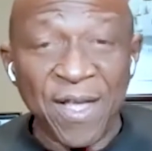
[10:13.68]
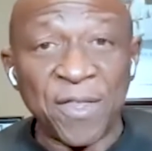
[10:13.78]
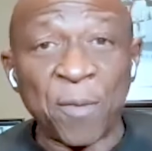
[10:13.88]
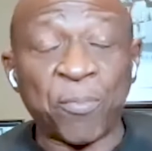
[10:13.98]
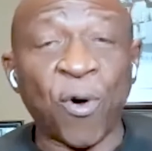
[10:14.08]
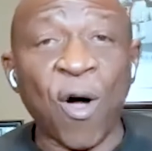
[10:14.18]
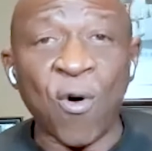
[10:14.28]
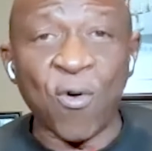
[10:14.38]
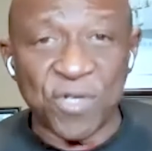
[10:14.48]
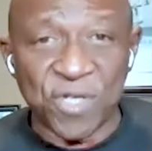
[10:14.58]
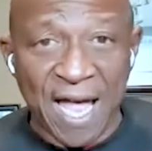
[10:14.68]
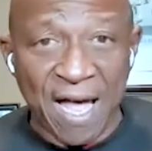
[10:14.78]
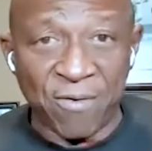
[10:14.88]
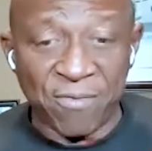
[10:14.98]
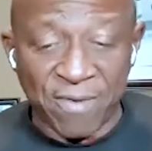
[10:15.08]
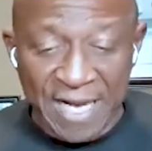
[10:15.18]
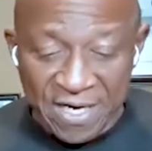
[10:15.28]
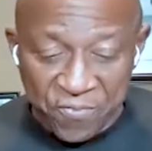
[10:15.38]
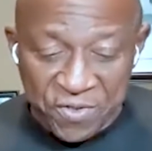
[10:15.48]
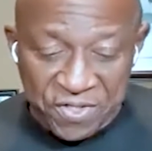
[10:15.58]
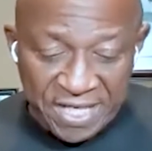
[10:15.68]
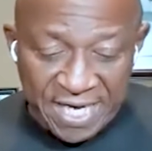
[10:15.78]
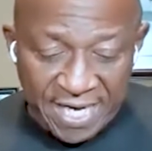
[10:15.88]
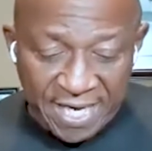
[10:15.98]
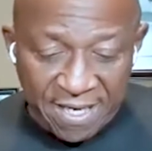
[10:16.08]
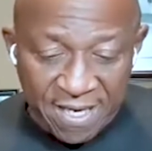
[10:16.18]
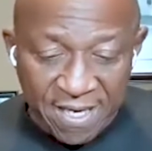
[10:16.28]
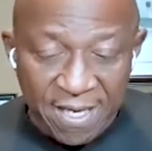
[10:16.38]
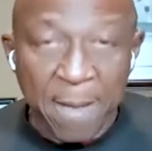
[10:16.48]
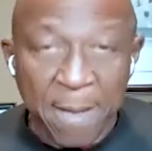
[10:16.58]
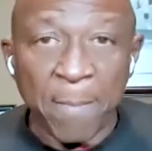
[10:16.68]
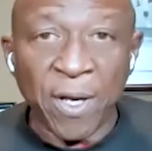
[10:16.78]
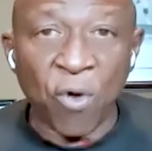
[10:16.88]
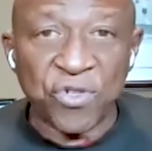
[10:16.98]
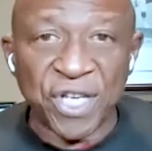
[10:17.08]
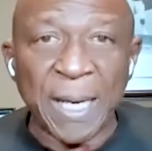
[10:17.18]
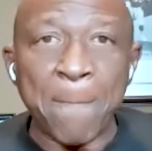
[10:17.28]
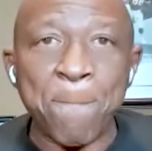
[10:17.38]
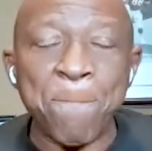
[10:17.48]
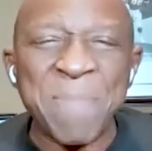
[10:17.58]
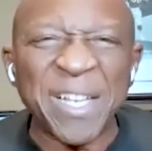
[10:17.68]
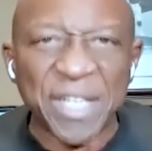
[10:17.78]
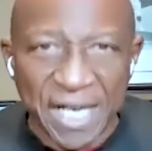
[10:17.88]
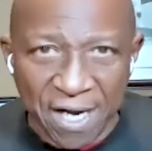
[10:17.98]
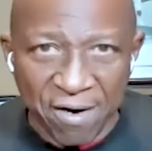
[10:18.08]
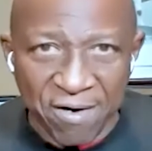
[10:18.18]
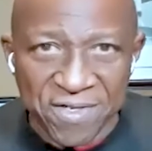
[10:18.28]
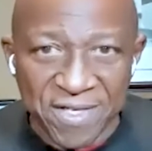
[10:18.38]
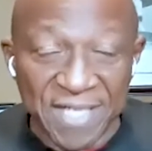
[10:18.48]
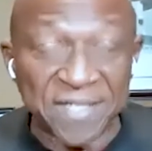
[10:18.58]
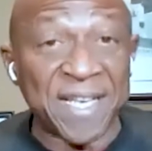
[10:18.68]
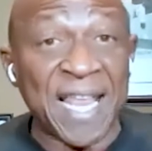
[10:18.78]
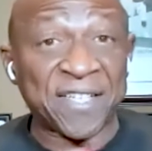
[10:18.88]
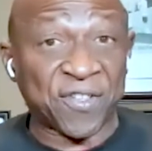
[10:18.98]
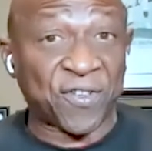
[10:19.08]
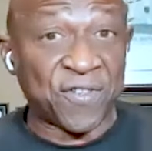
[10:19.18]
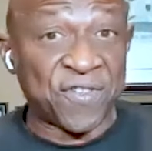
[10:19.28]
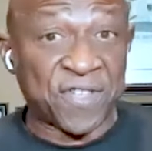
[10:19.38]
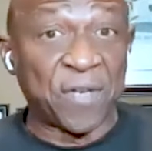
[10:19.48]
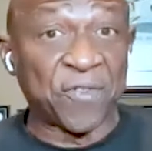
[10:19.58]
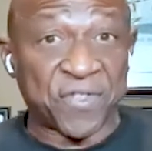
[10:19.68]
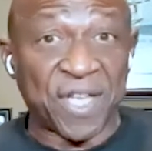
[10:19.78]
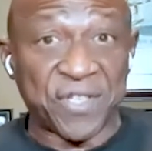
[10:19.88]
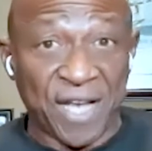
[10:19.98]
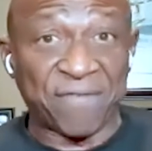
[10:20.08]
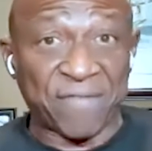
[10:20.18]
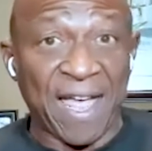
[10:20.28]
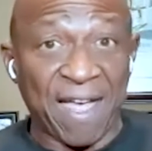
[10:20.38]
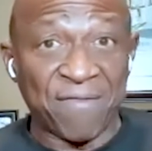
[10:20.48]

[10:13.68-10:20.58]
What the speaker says: The pros now, and that we're seeing coaching millionaires is the next skill set you have to have.